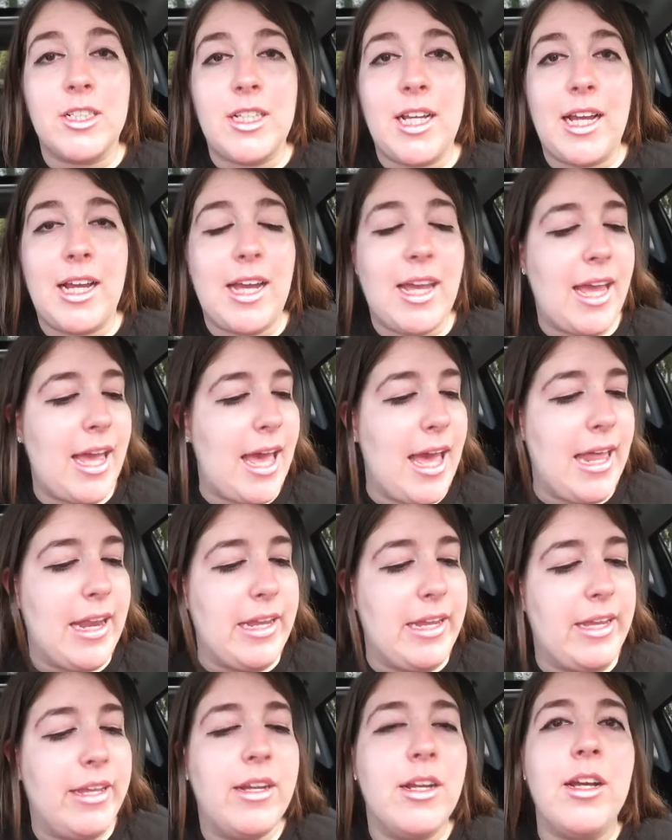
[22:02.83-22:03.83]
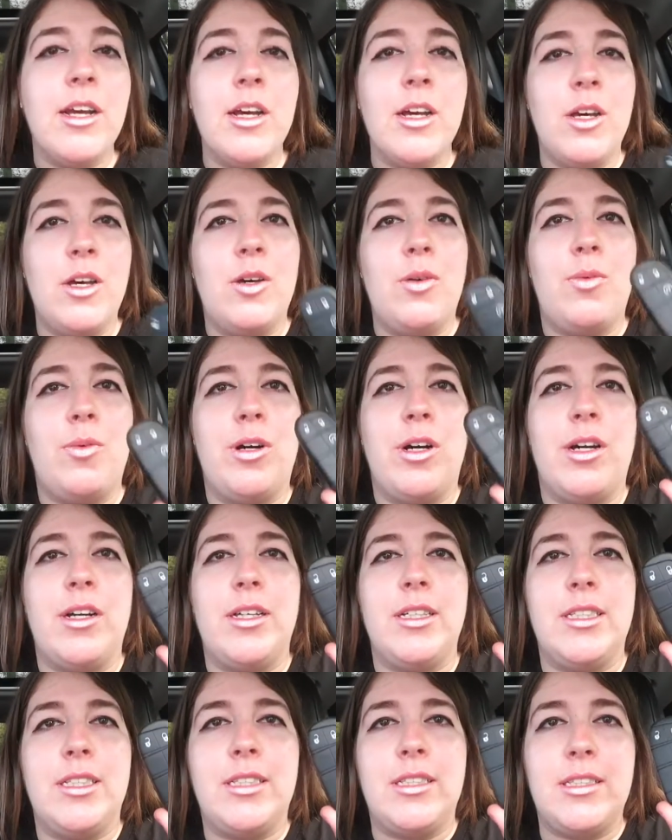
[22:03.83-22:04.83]
day I had it
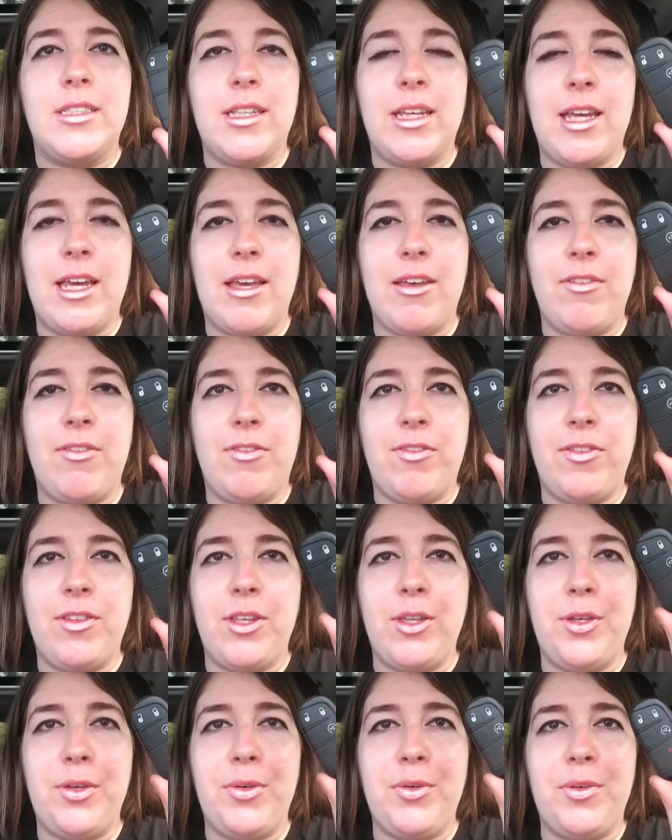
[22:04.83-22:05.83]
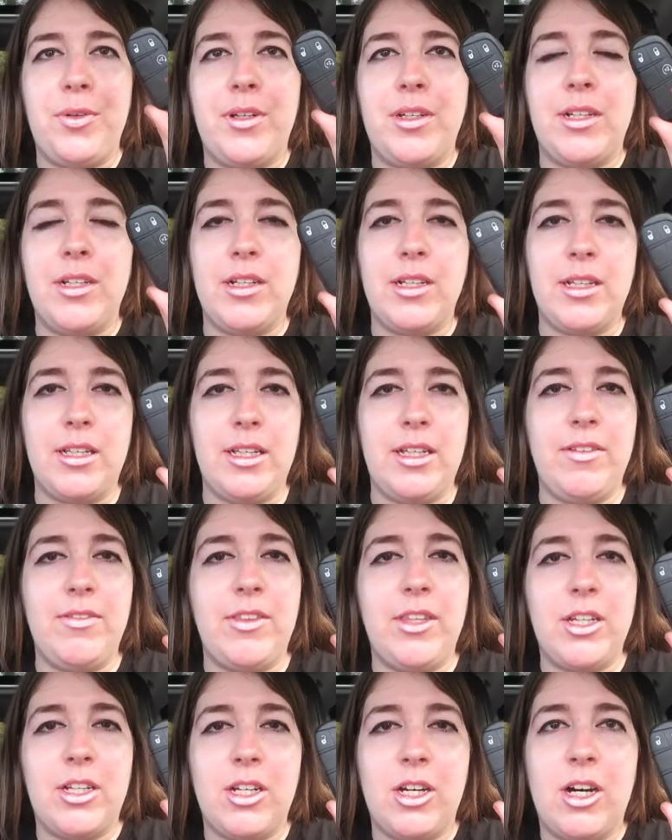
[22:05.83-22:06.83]
was if you leave
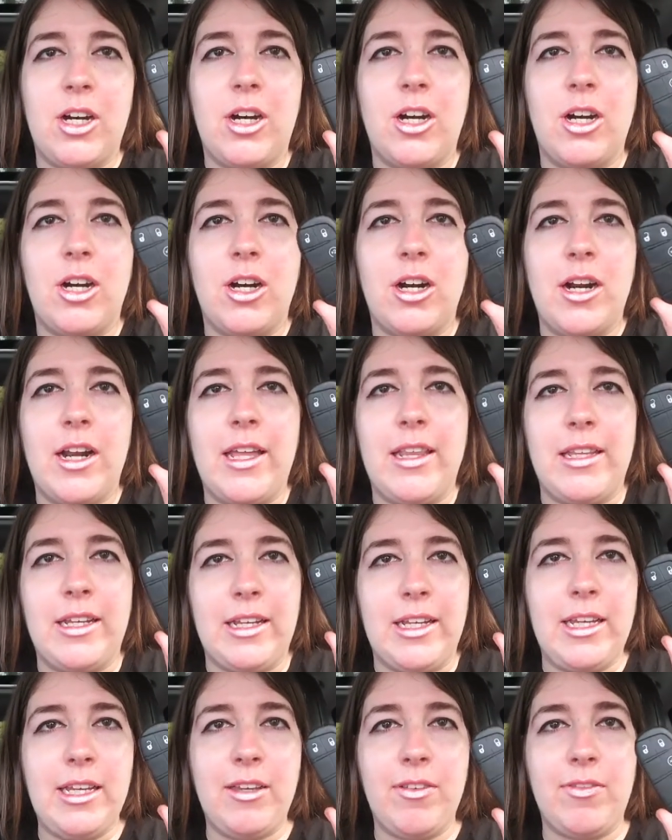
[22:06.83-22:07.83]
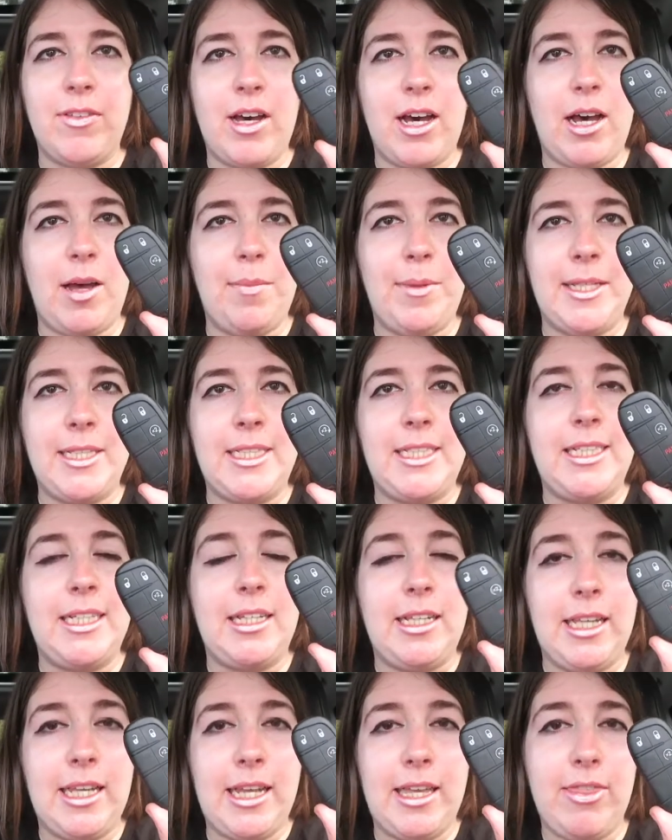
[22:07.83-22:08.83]
the car and the key fob is
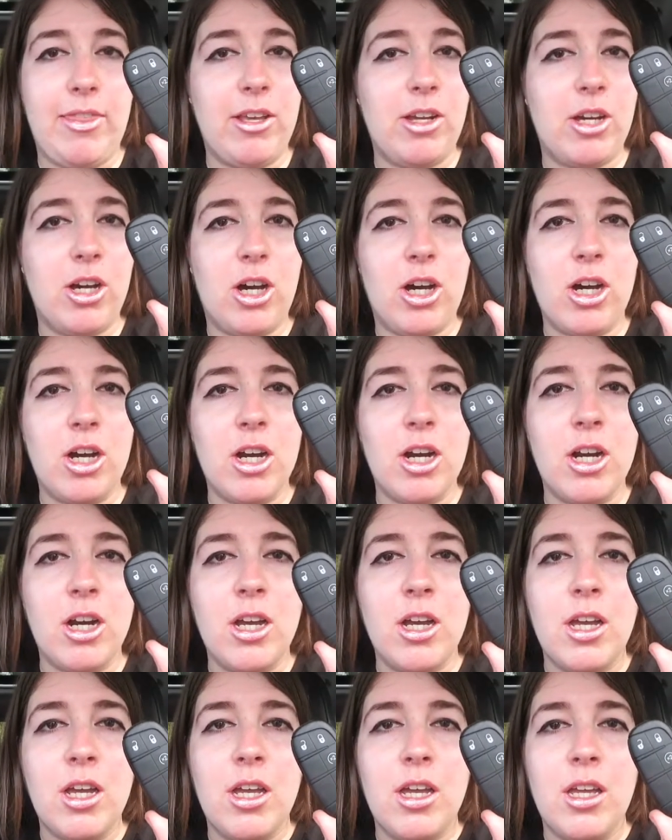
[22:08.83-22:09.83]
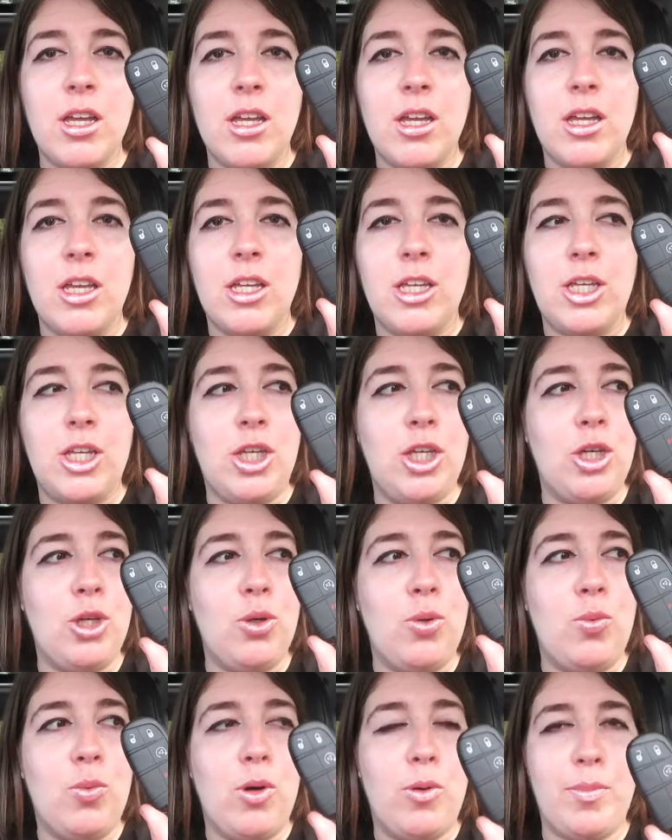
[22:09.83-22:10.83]
still in the car,
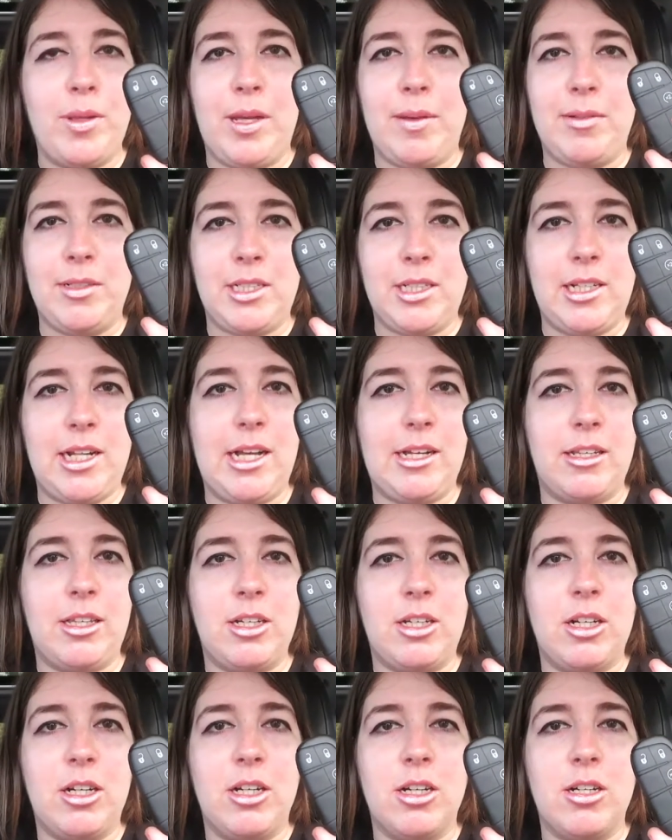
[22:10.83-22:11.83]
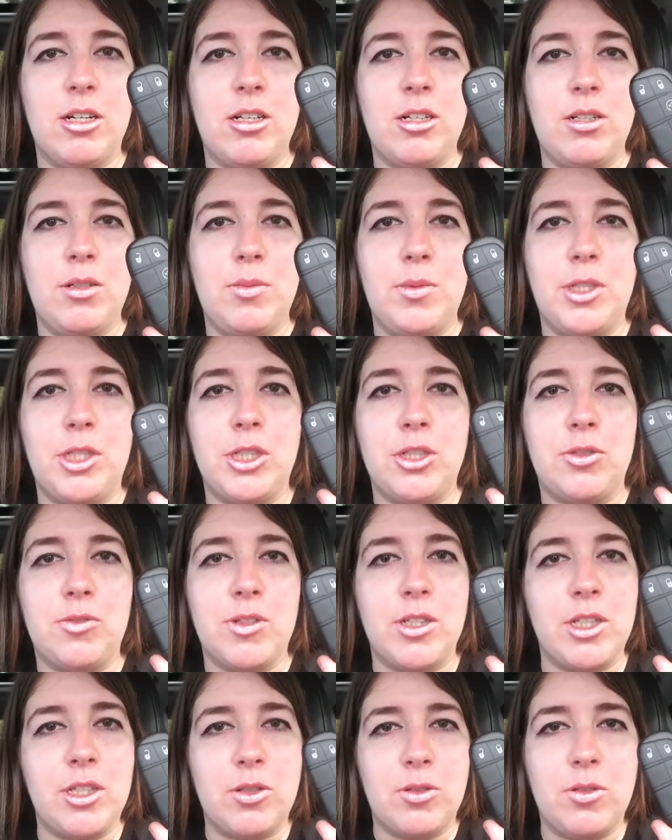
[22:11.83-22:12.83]
you won't be able to lock the car, which is
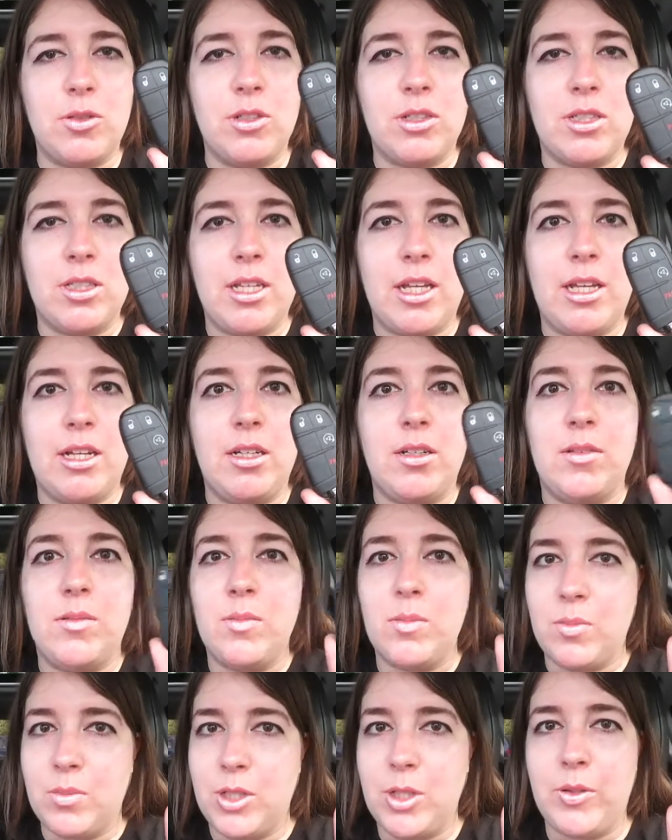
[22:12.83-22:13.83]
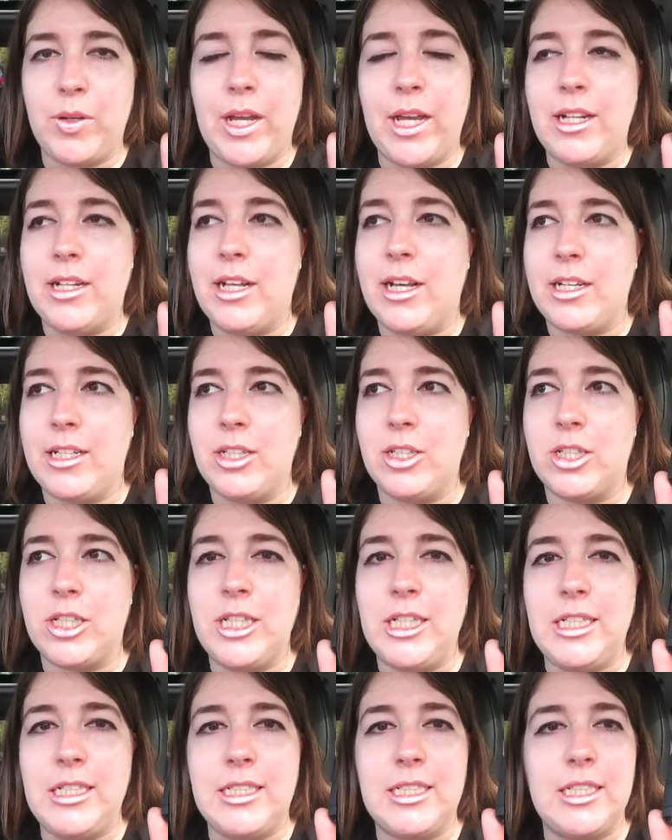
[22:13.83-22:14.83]
really cool because then you can't lock your
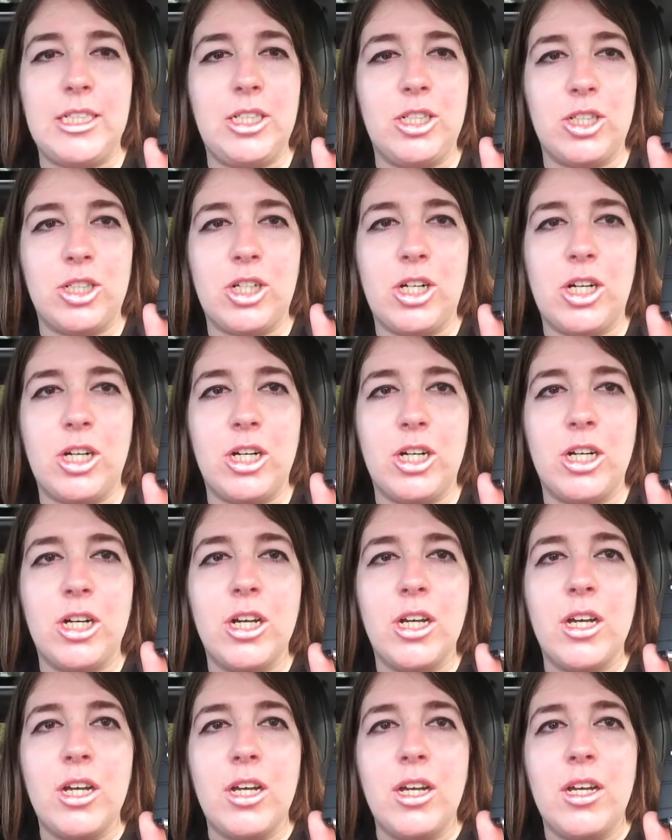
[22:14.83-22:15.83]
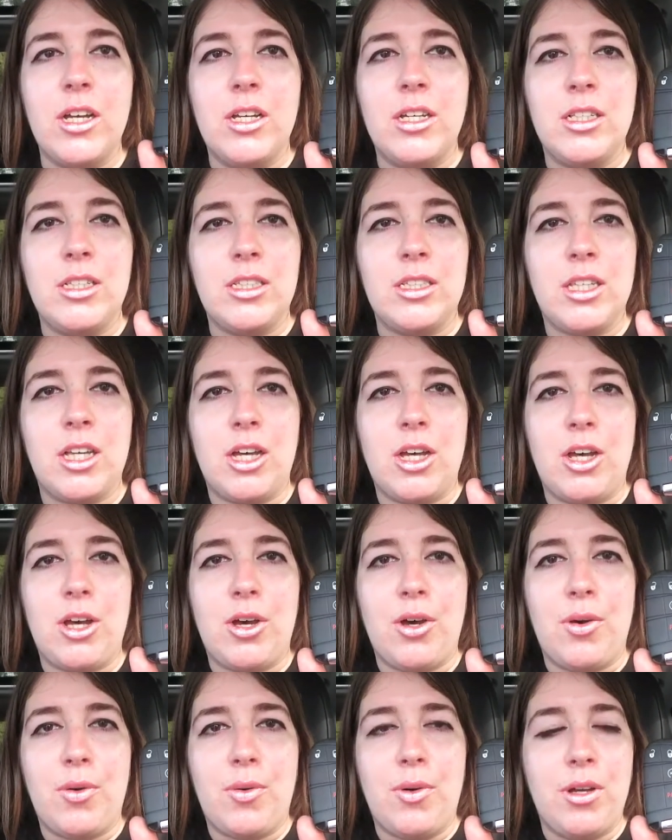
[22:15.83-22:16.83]
keys in your car.
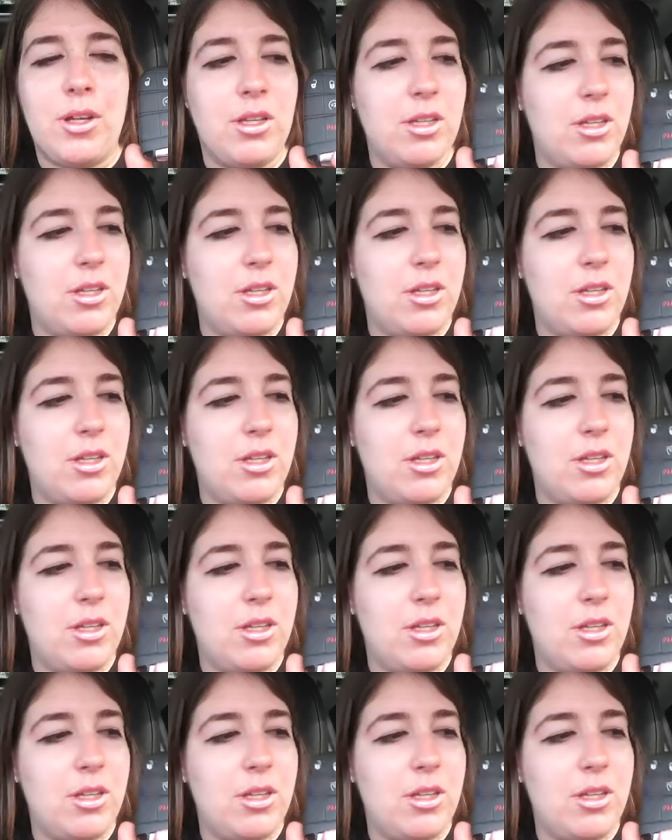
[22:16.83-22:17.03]
So